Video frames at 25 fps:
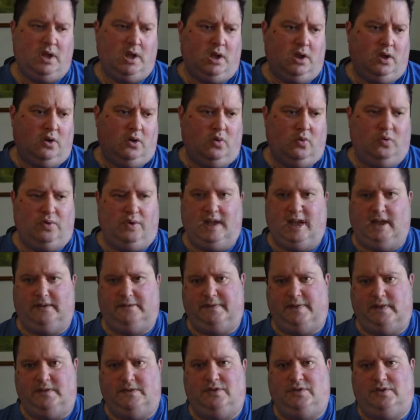All the
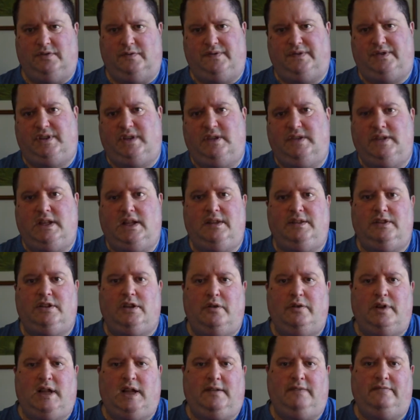headphones you've seen there
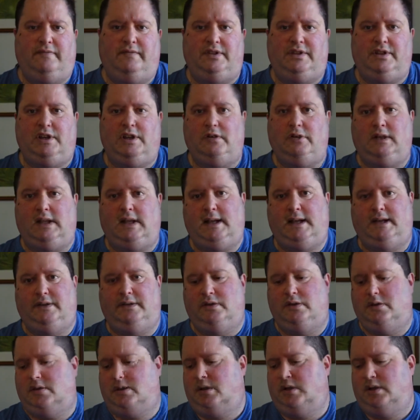don't have video lag.
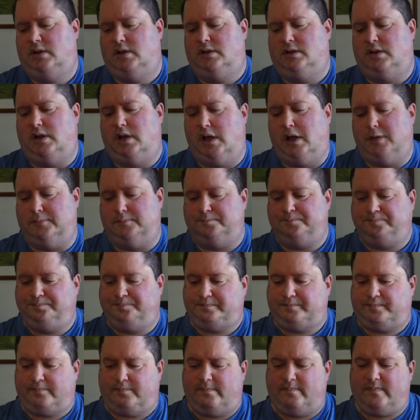
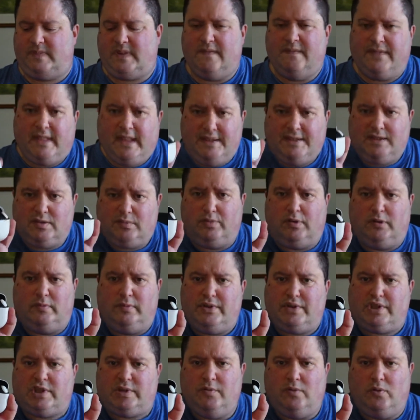These are probably the
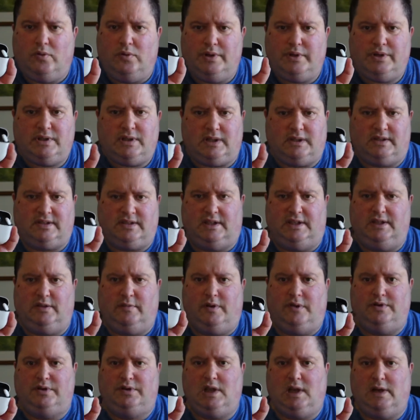smallest, I say the
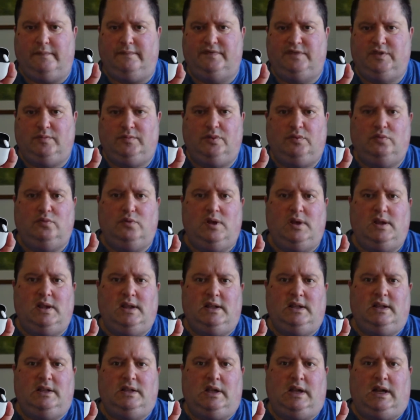most comfortable
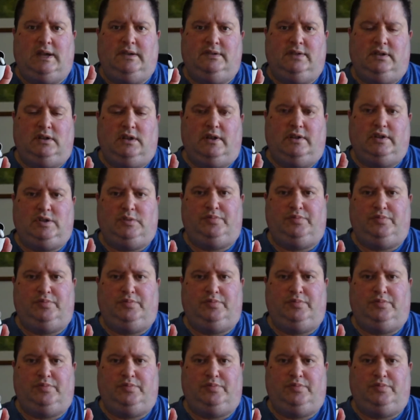and the lowest